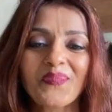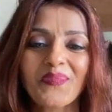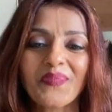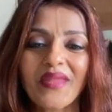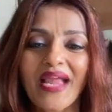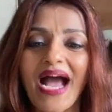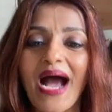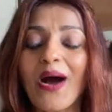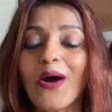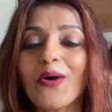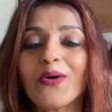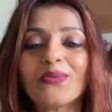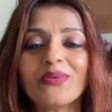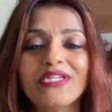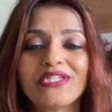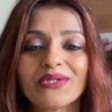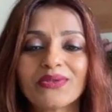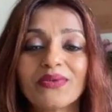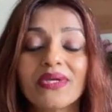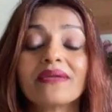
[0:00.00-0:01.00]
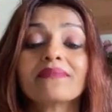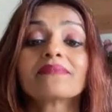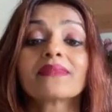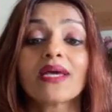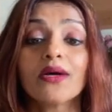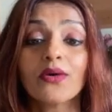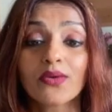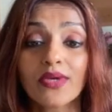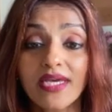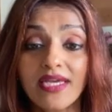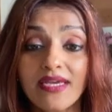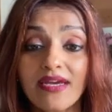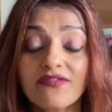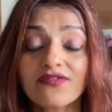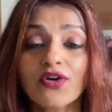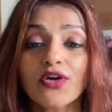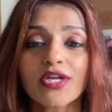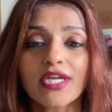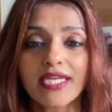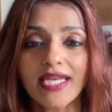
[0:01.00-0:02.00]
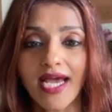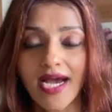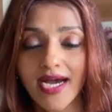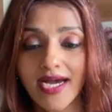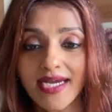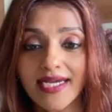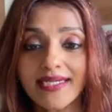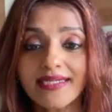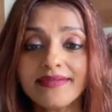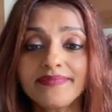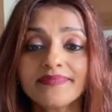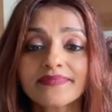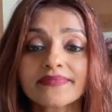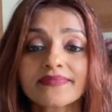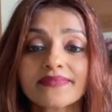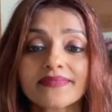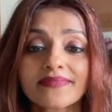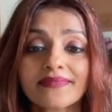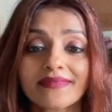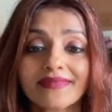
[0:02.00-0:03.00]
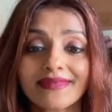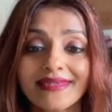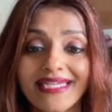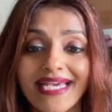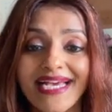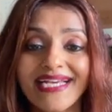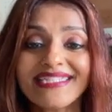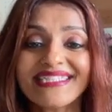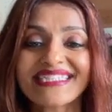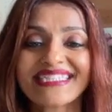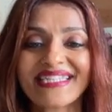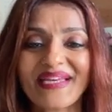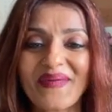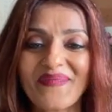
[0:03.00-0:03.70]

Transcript: How are we doing? Okay, I've got a 9. Yes.